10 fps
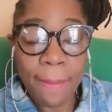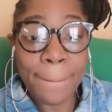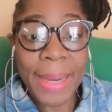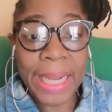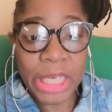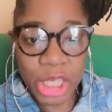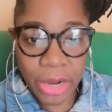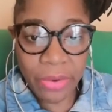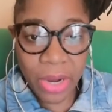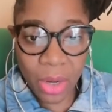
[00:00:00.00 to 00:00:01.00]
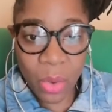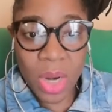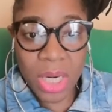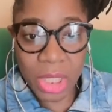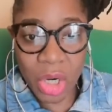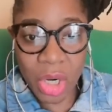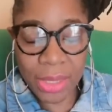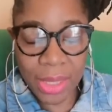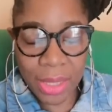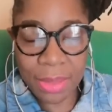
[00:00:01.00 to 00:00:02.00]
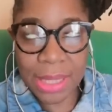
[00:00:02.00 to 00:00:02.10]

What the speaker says: by sharing quality content.